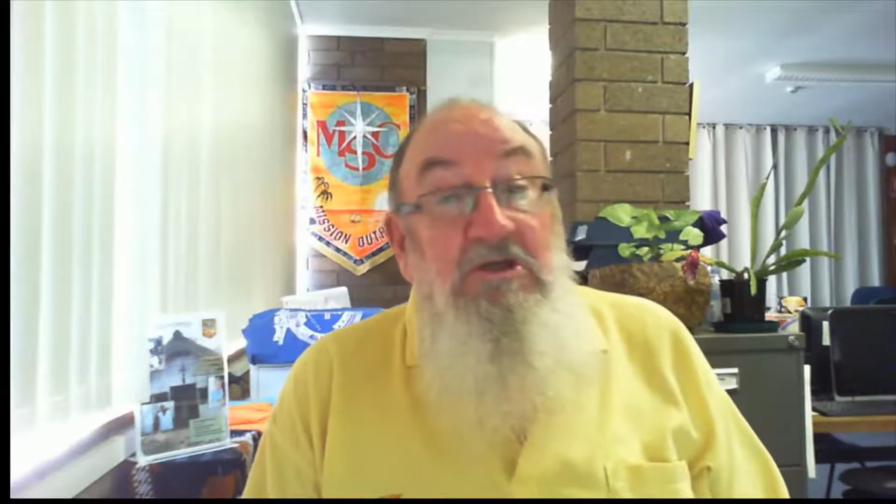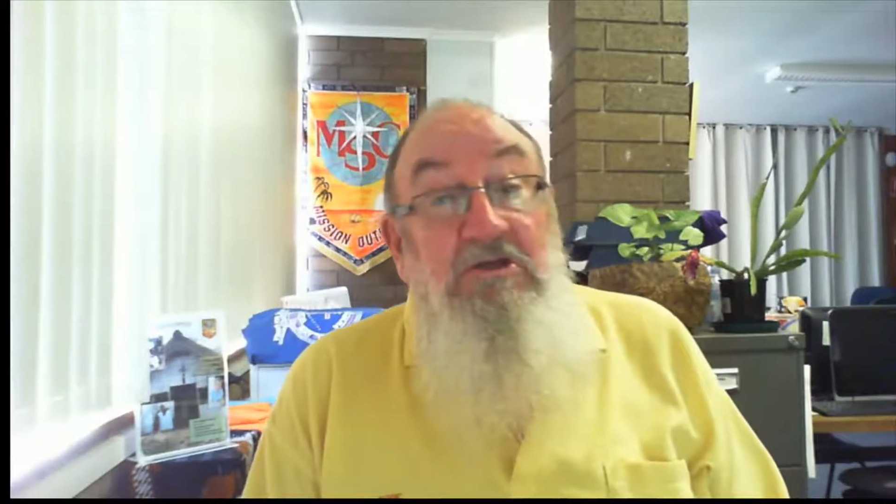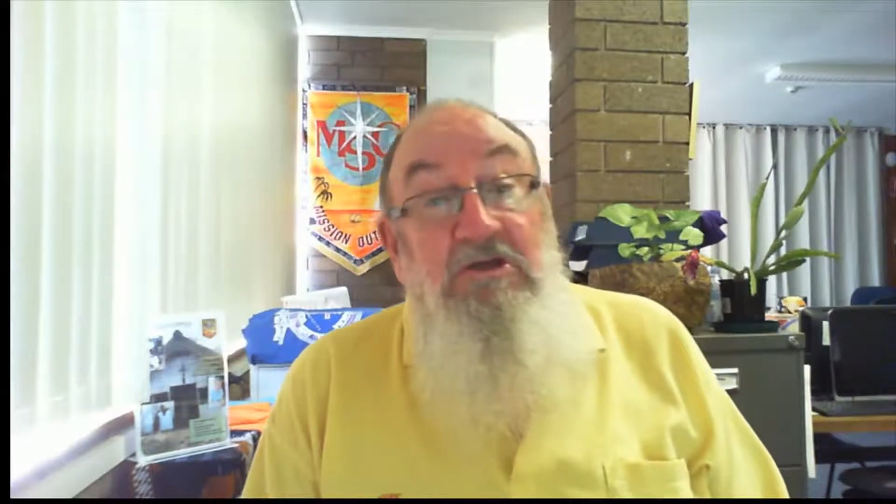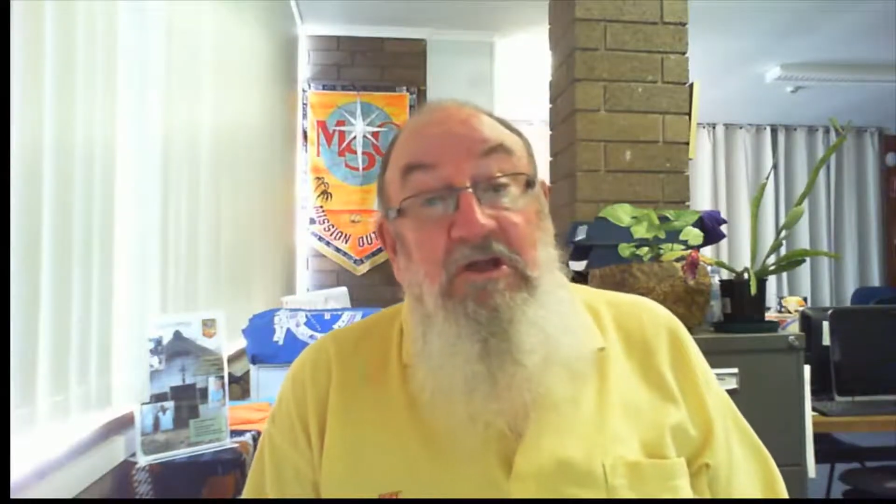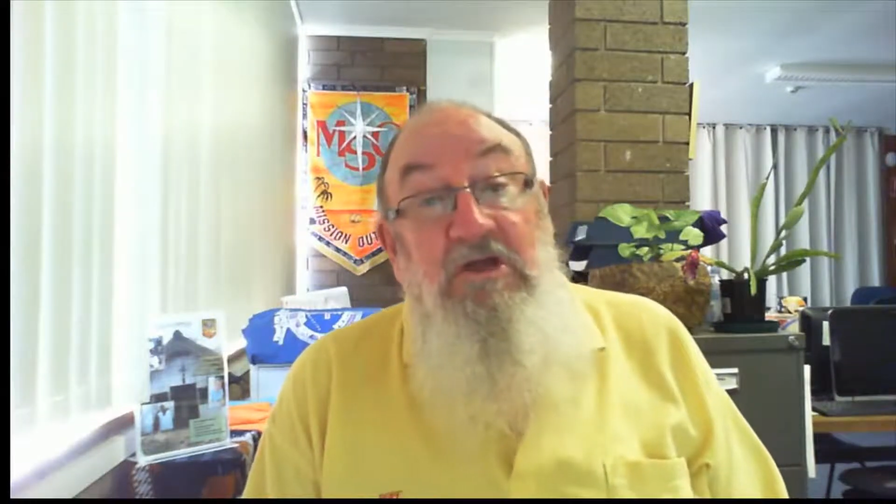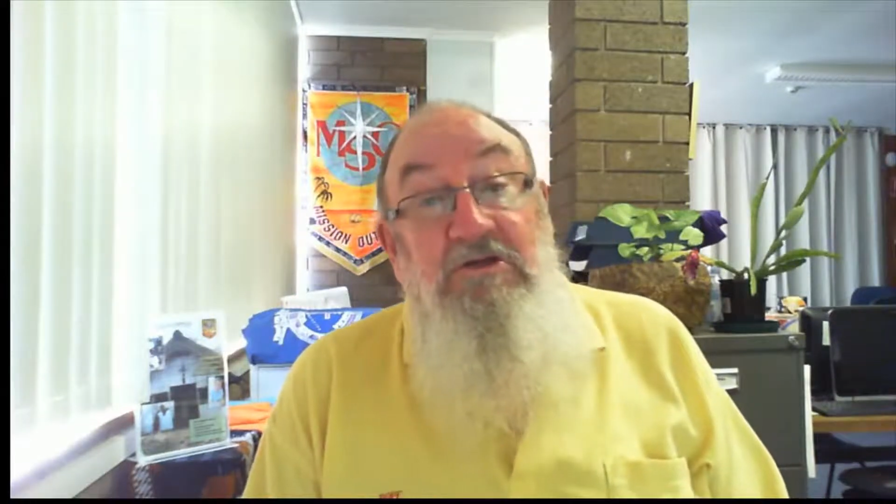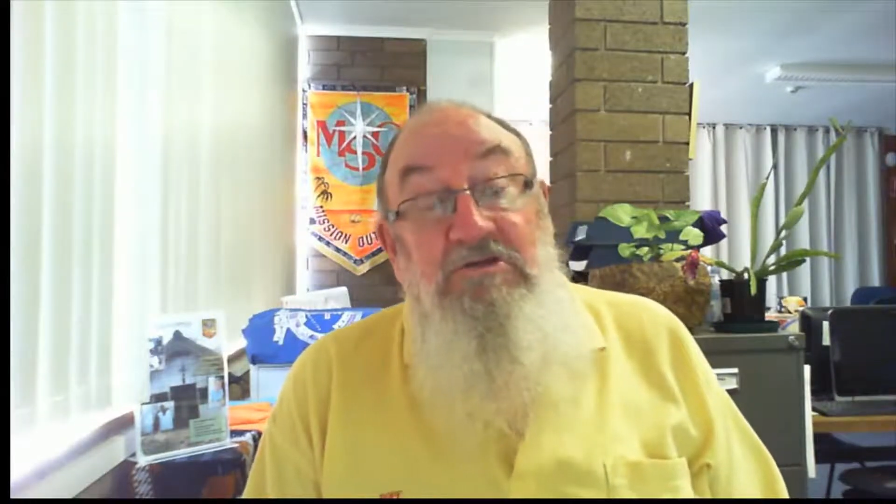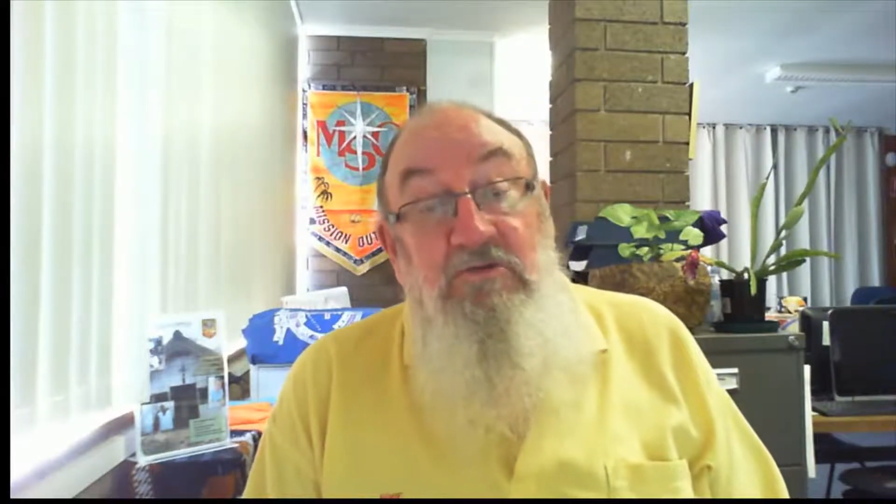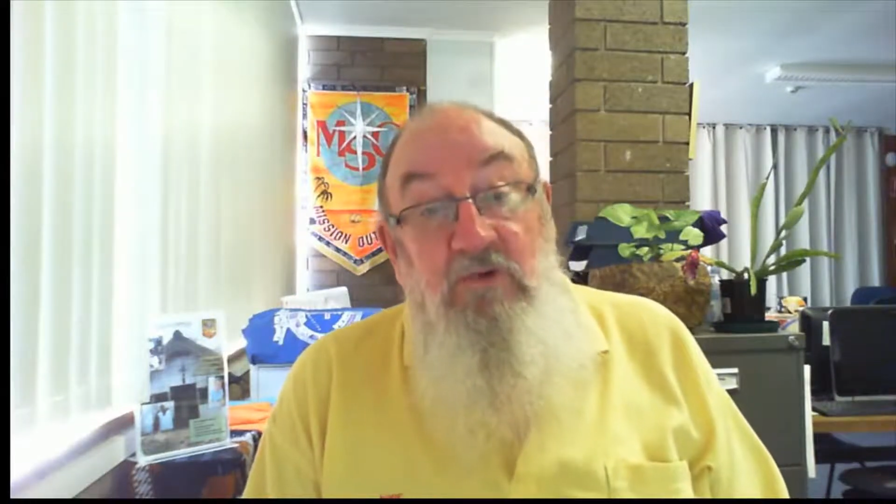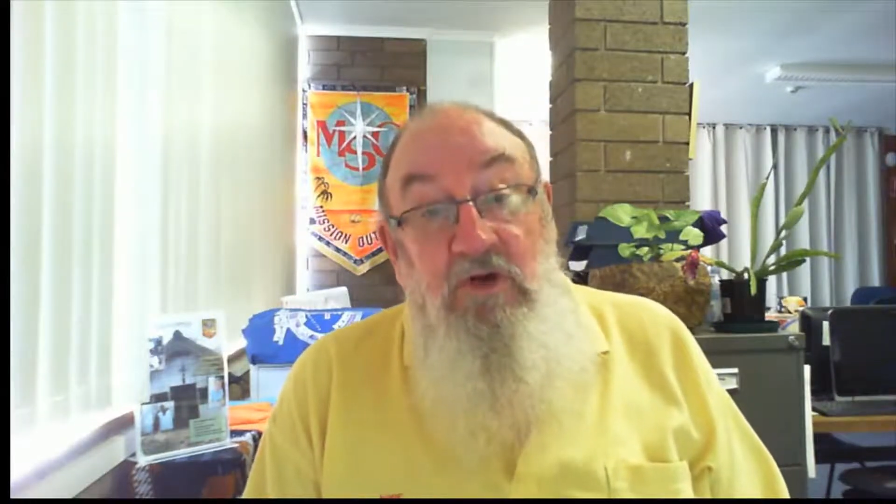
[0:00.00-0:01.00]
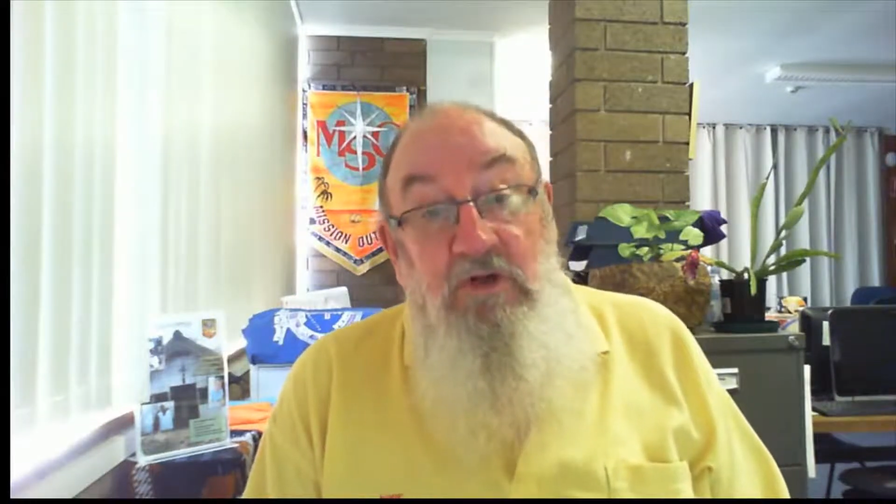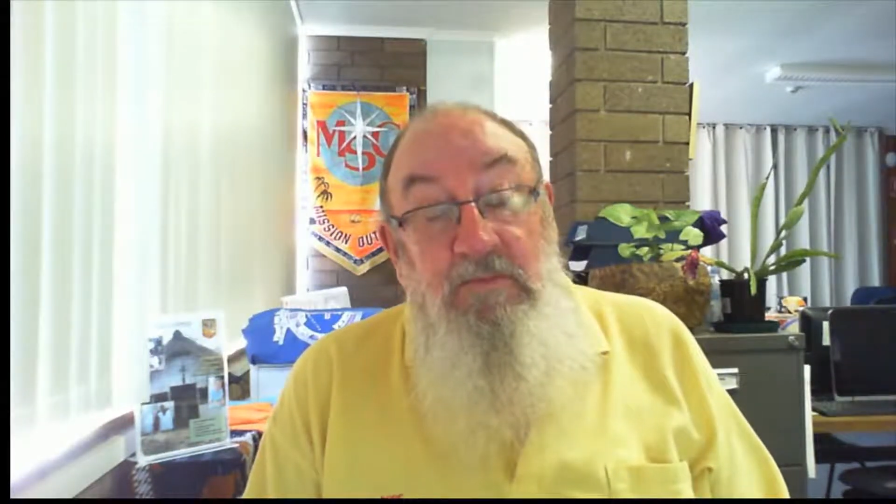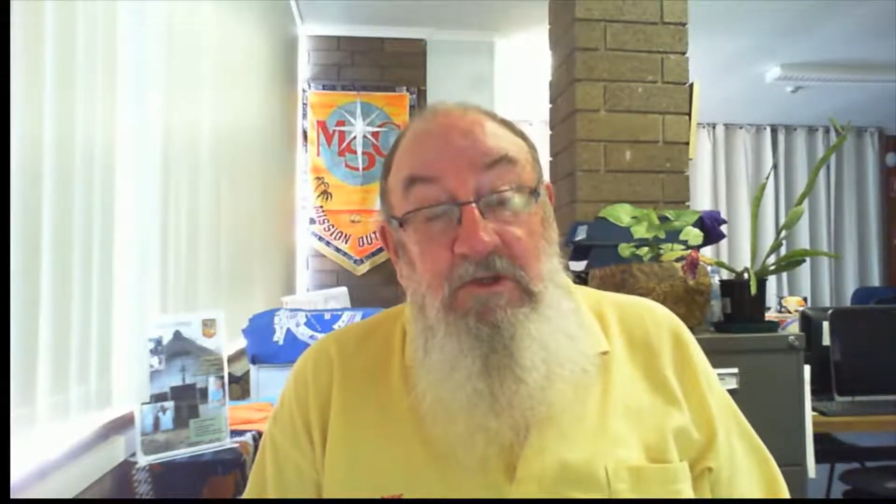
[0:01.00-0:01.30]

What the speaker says: to those in Rome.